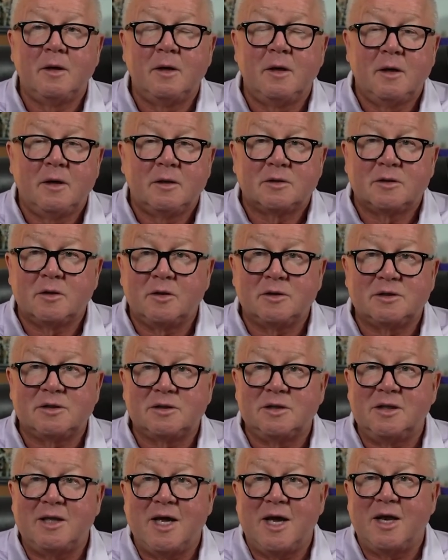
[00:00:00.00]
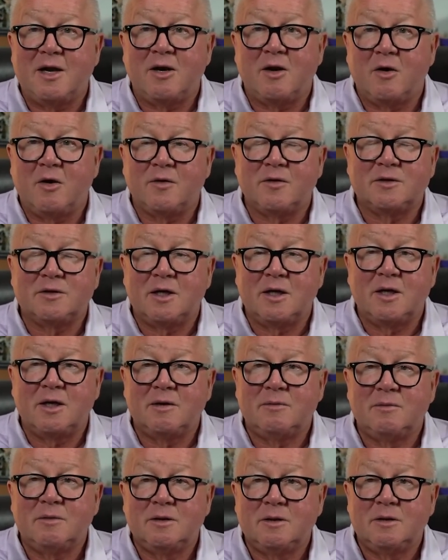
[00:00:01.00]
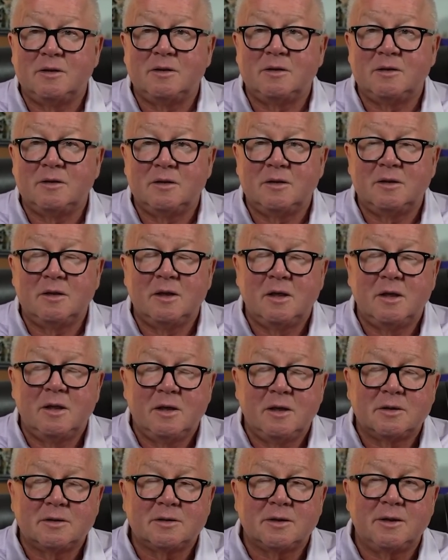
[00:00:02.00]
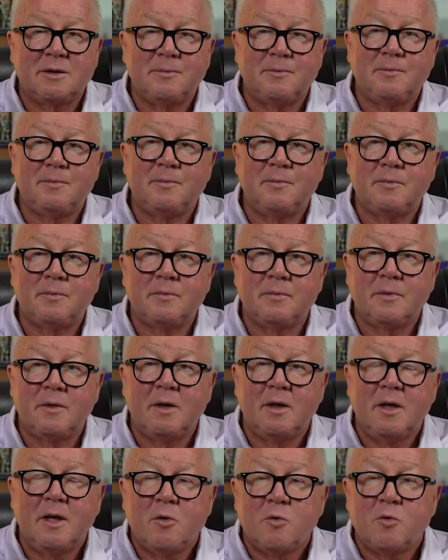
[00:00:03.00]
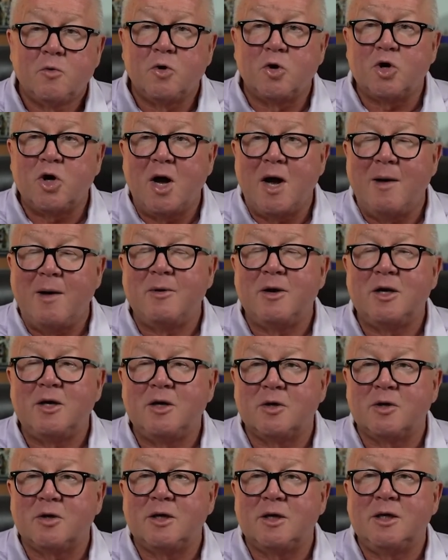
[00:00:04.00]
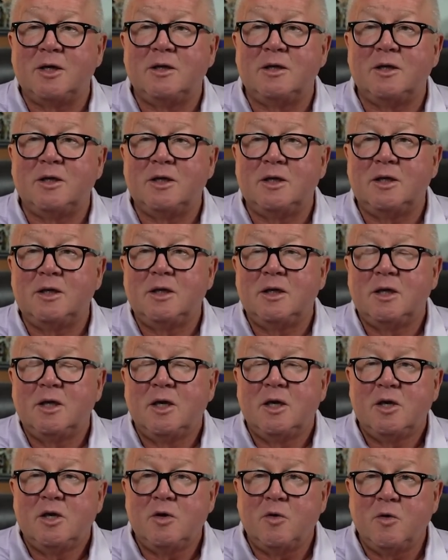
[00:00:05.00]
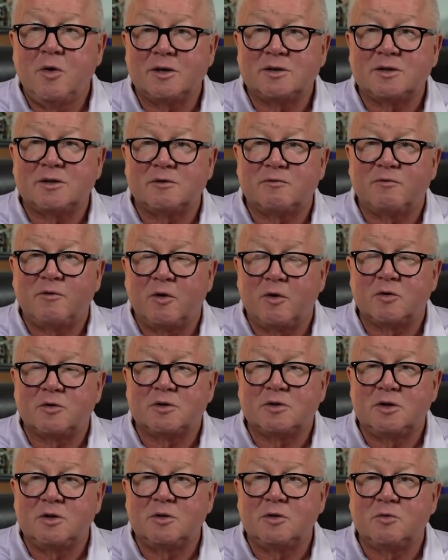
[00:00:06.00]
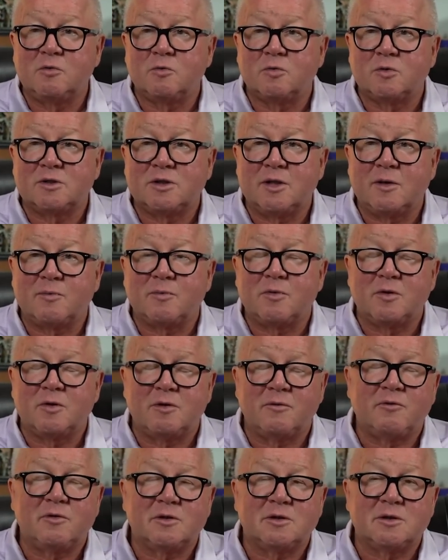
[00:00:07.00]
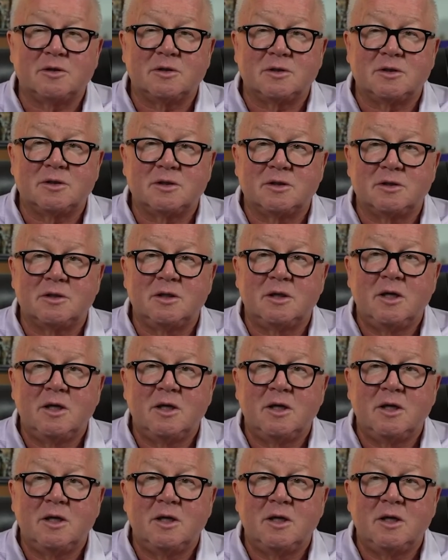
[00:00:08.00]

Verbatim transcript: So I see that all the time. Yeah. So real common here in the U.S. is FOLR2 receptor deficiencies.